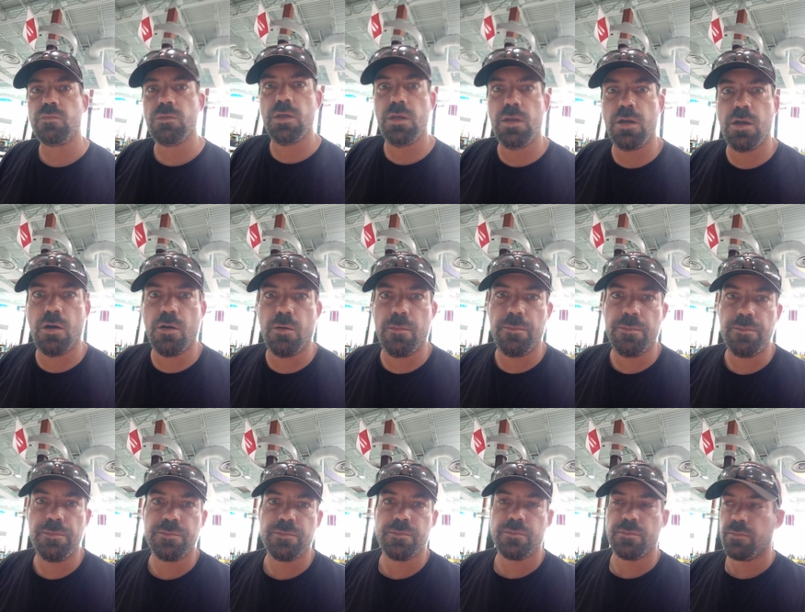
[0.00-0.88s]
You know,
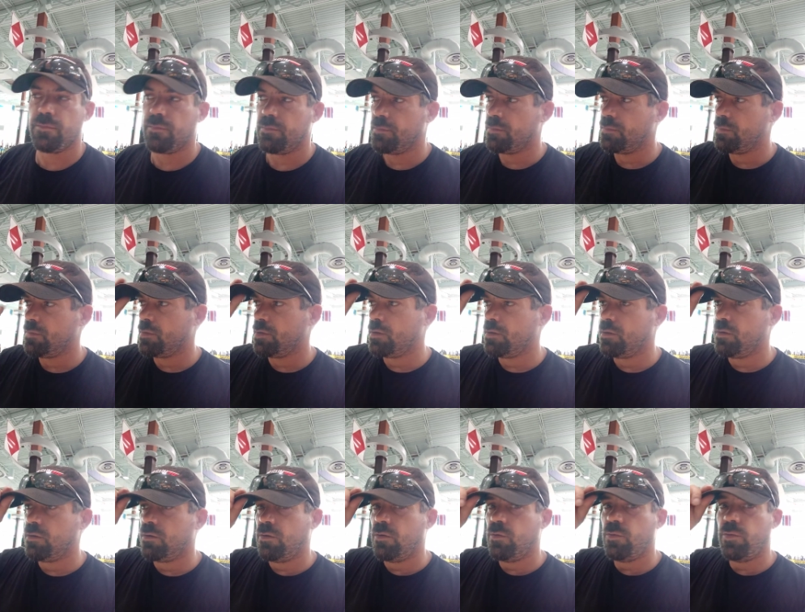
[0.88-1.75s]

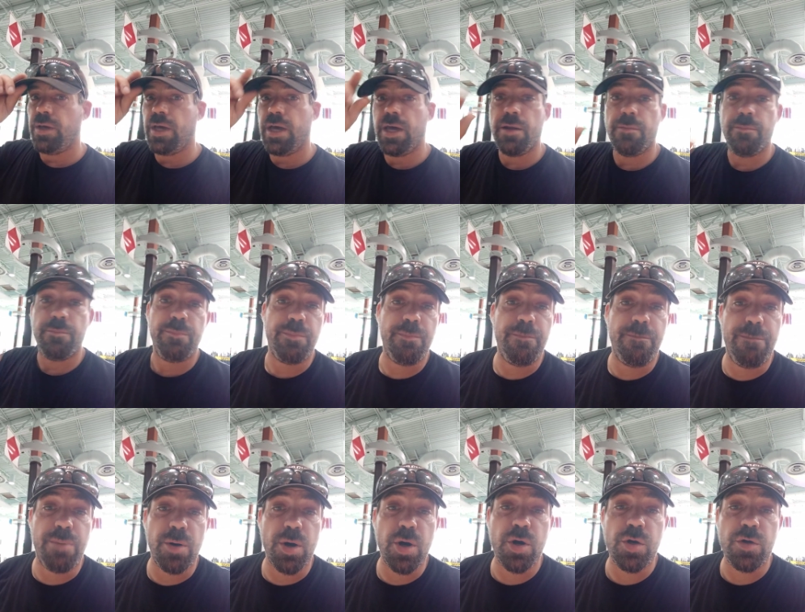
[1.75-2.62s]
we had a
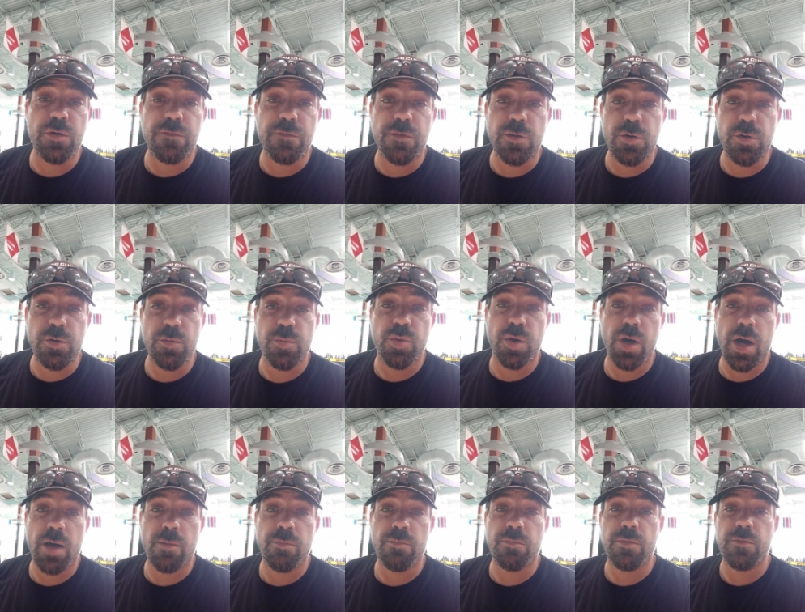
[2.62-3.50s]
bird flu
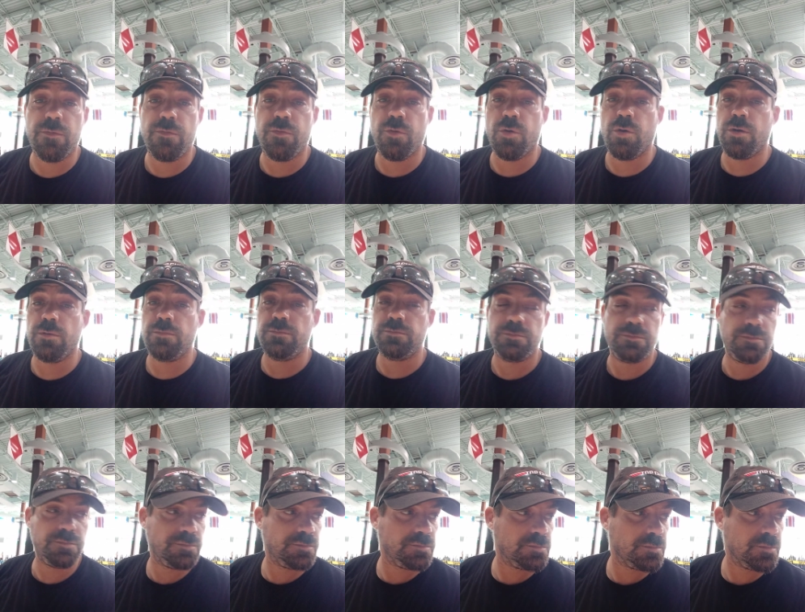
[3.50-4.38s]
problem before.
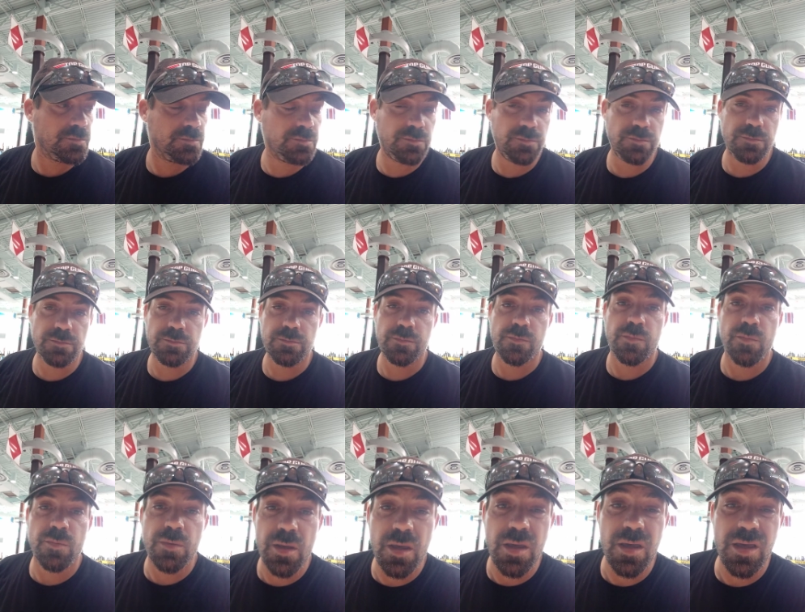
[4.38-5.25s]

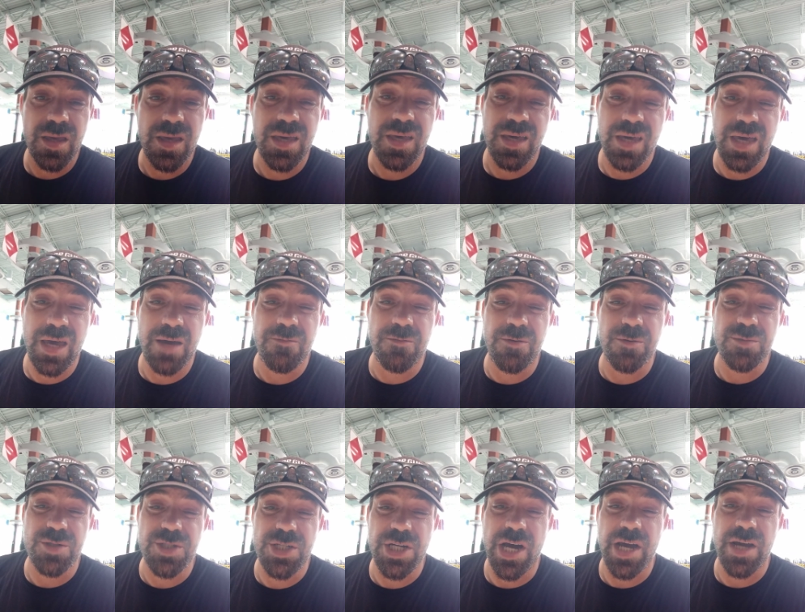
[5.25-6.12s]
It came from
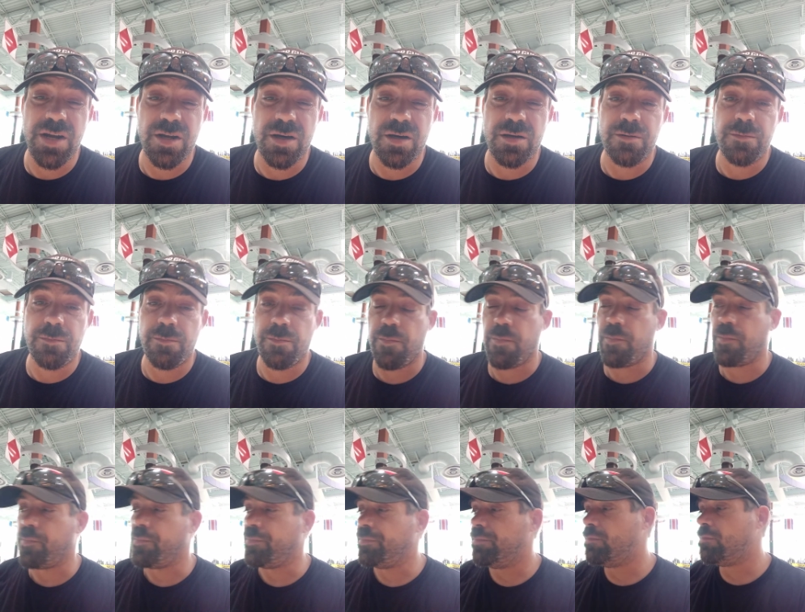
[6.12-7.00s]
China.
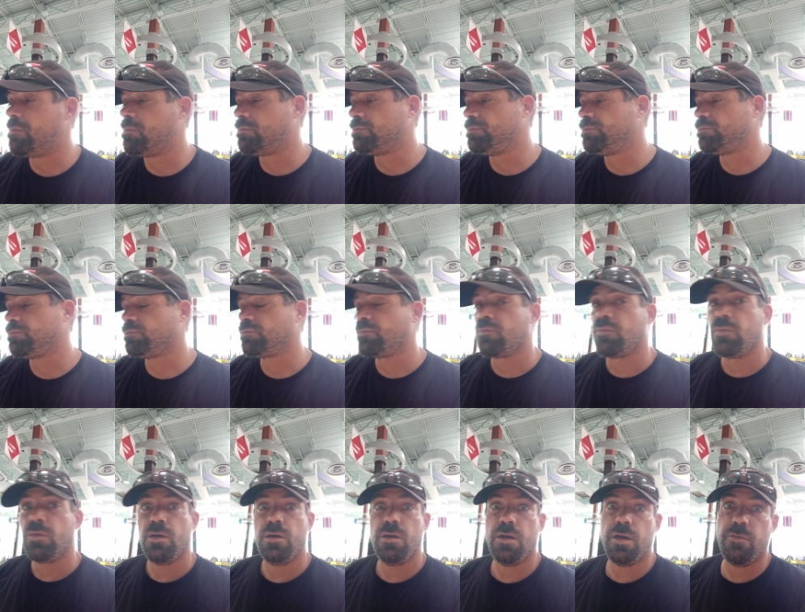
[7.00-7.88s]

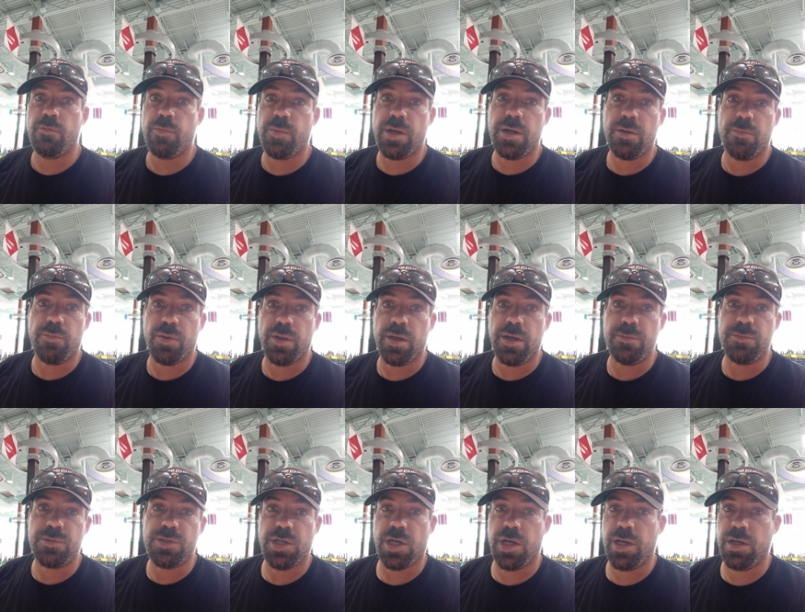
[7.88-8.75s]
Everybody
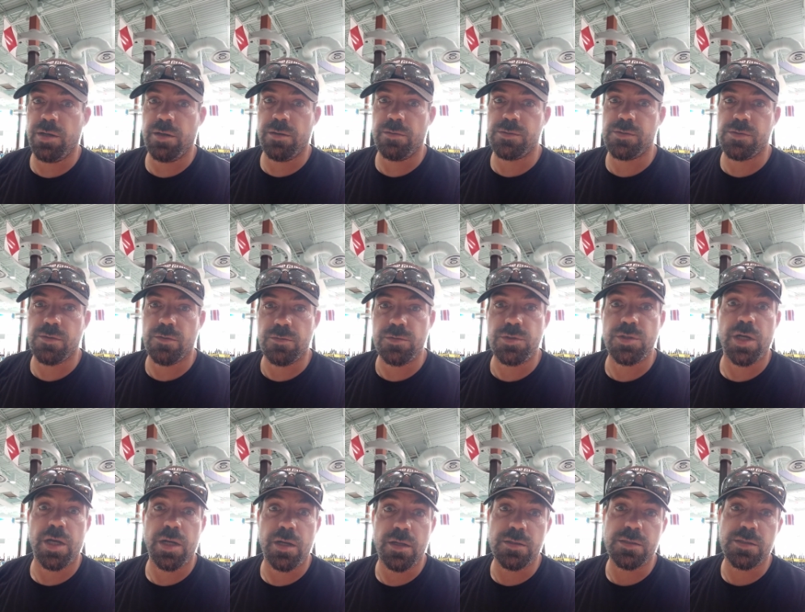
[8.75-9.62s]
blamed China. So
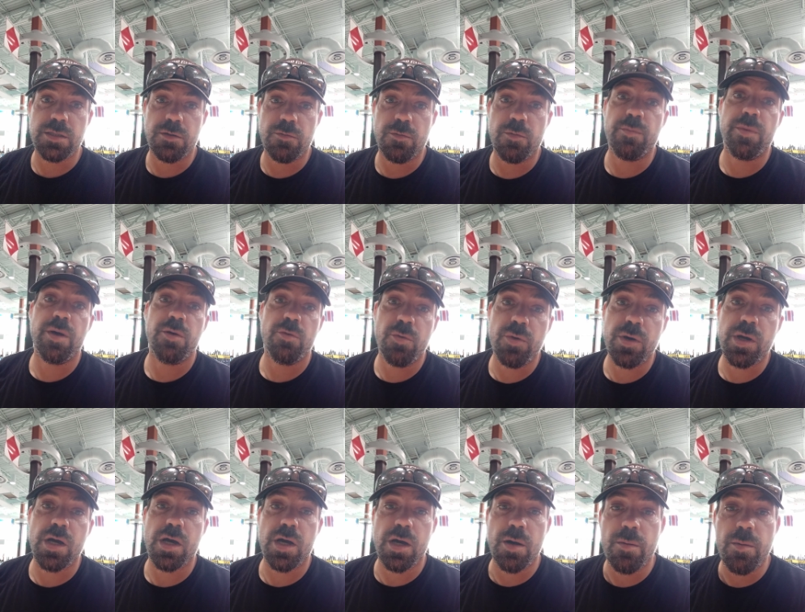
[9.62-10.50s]
China said, well, maybe we
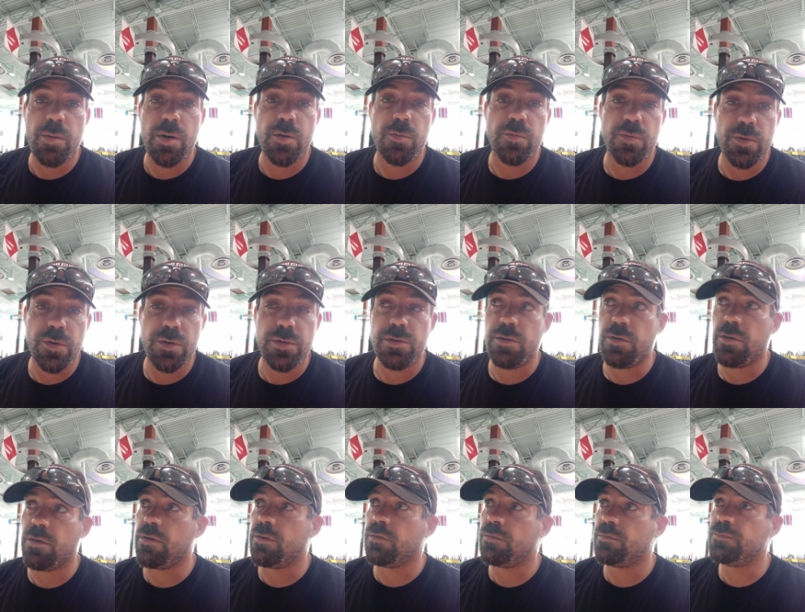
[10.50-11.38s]
could come up with,
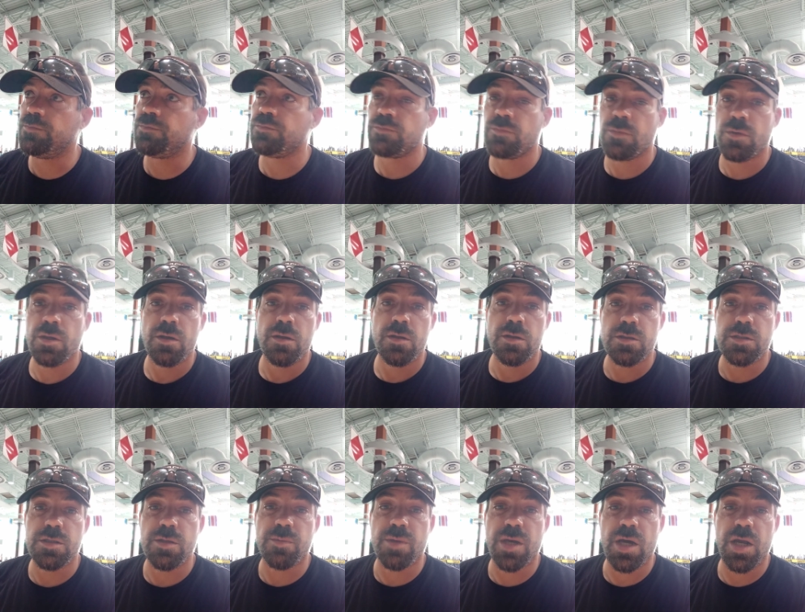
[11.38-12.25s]

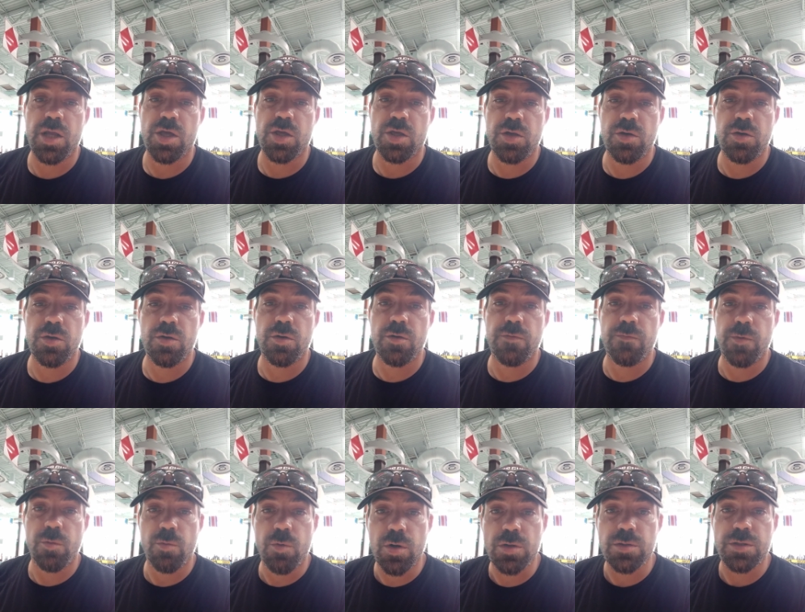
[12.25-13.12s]
some kind of cure if
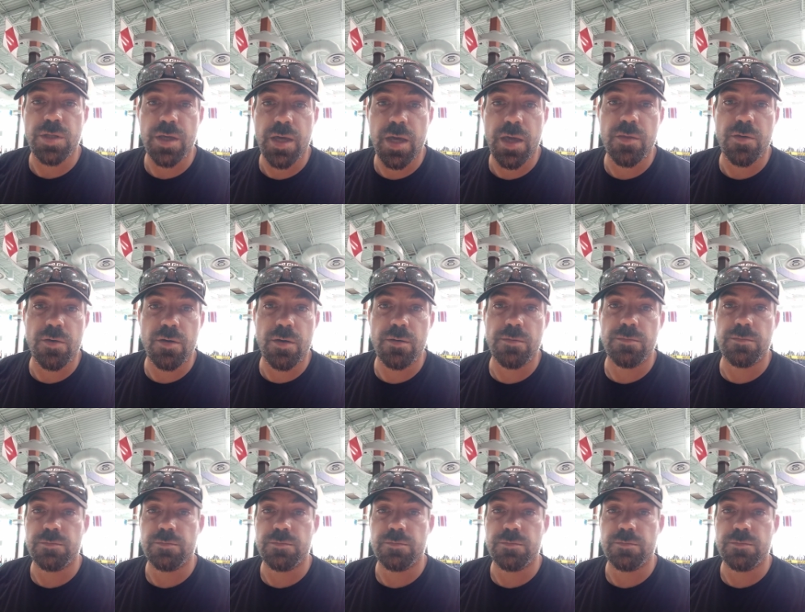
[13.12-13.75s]
we work together, huh?